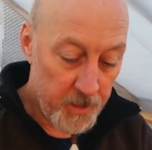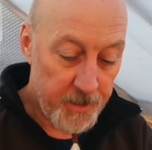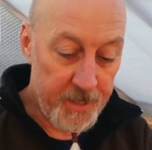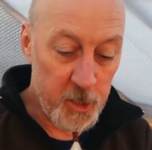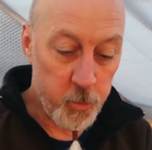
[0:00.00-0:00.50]

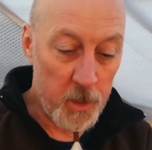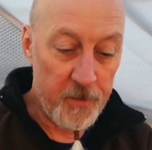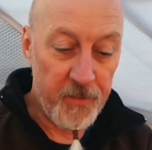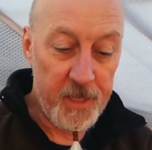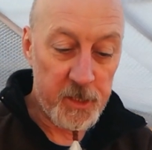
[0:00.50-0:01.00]
each one
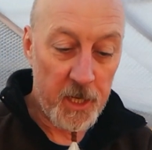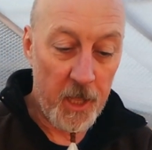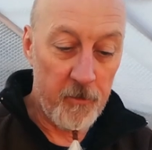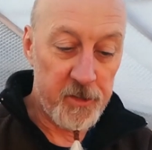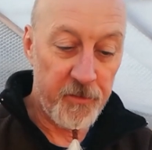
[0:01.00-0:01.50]
of these
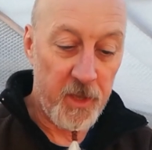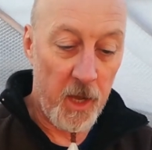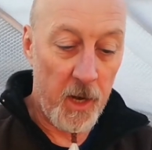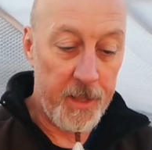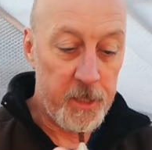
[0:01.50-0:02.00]
cloves of
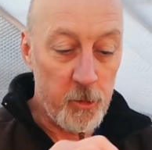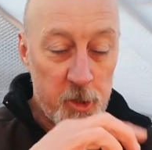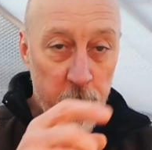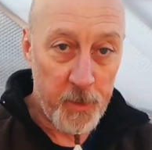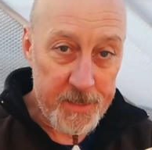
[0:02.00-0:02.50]
garlic, you
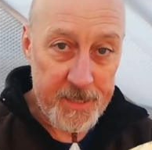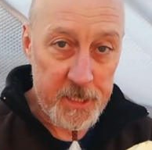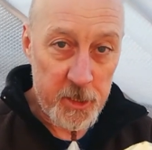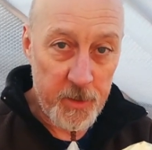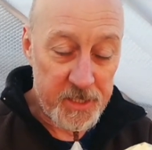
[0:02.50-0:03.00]
split
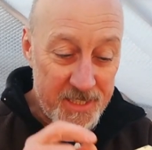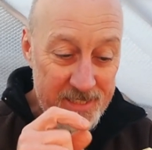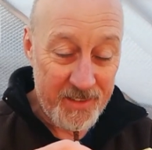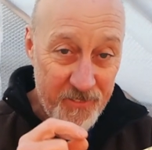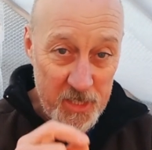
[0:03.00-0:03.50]
into its
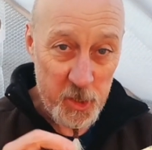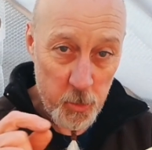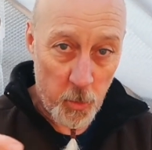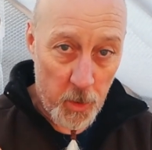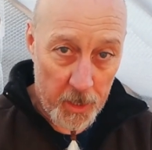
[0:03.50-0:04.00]

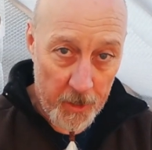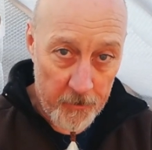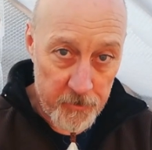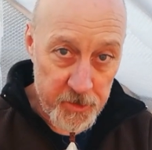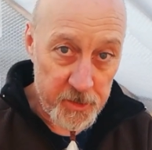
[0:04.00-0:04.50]
individual cloves.